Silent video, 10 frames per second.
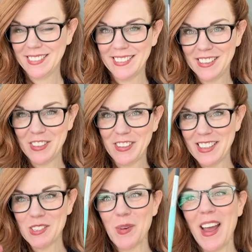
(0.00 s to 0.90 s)
and do it
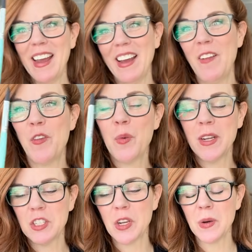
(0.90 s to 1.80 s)
this way if you
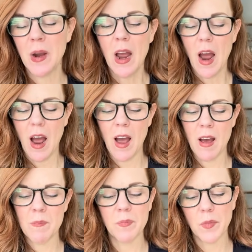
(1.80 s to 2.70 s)
want to,
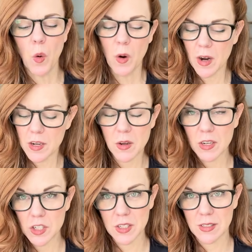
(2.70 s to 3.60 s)
or you
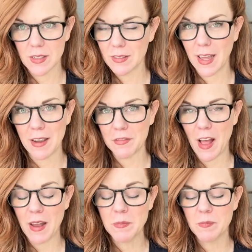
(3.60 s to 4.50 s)
can just lay it
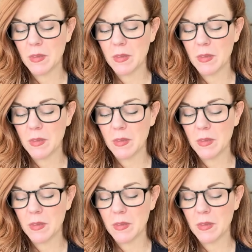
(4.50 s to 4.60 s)
flat.